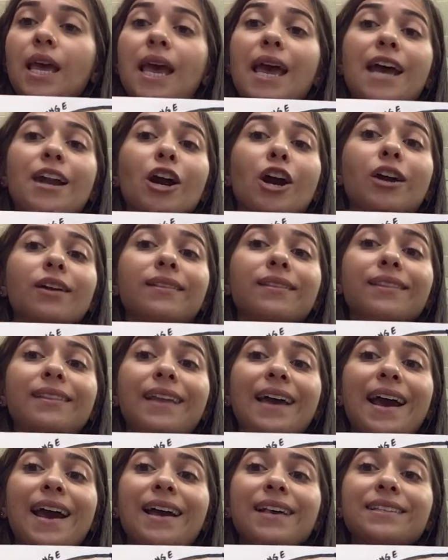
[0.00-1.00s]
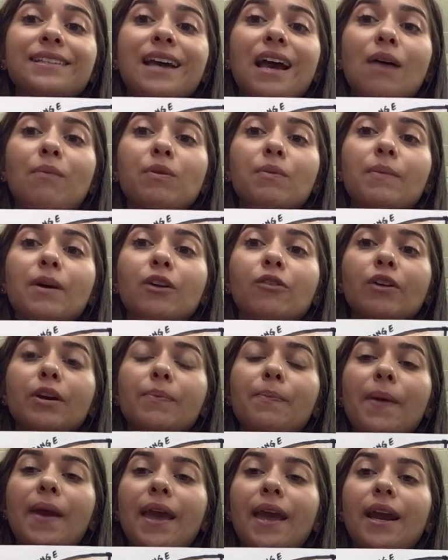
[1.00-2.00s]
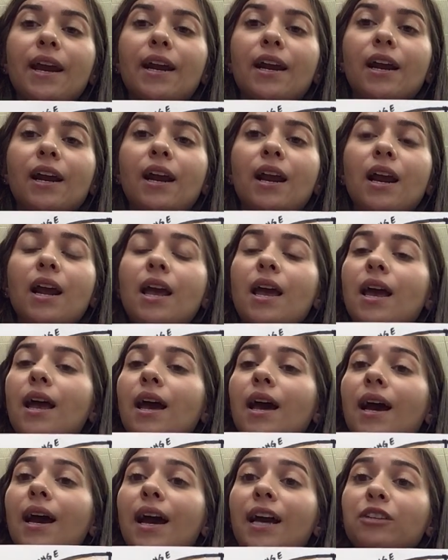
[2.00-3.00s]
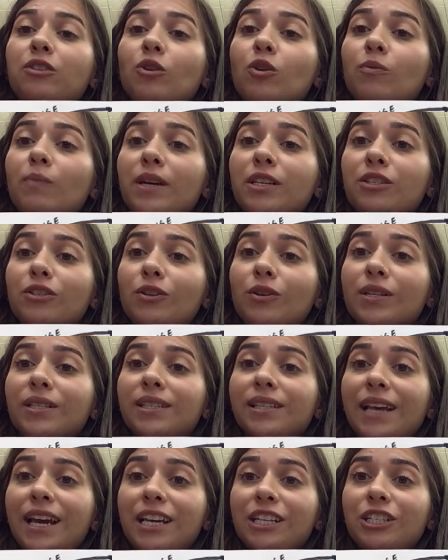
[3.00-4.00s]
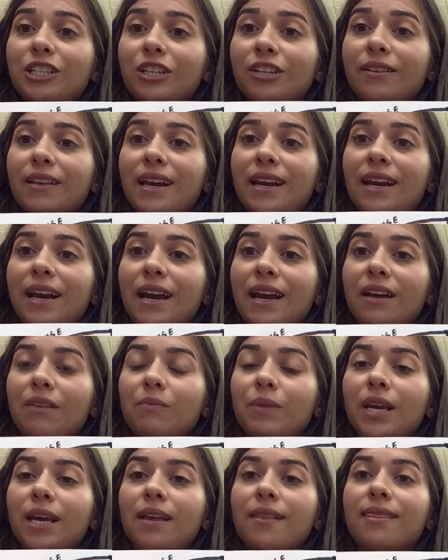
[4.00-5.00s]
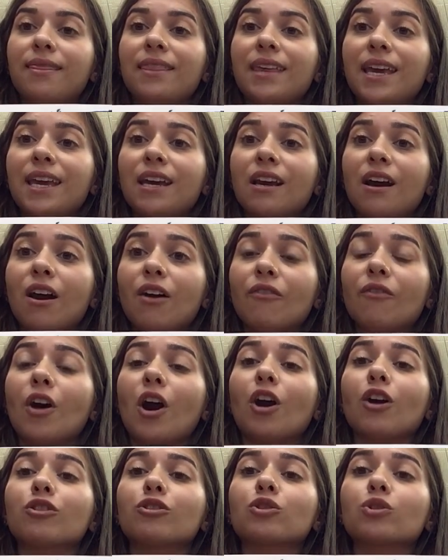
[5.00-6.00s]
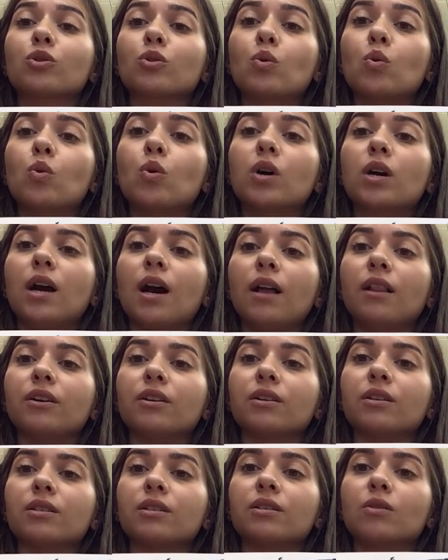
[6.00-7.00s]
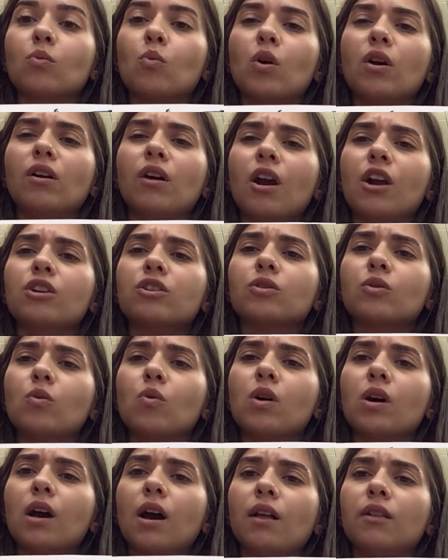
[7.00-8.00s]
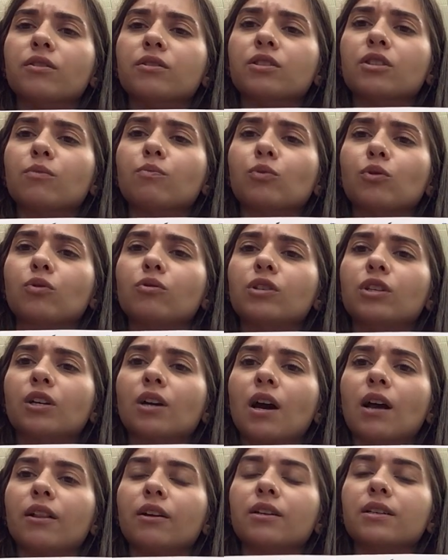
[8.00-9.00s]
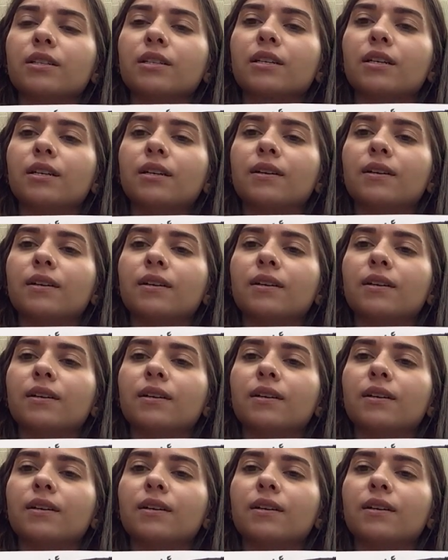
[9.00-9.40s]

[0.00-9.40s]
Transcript: And our last complementary pair, I told my students last year that had me, think of our school colors. What are our school colors, the bruiser colors?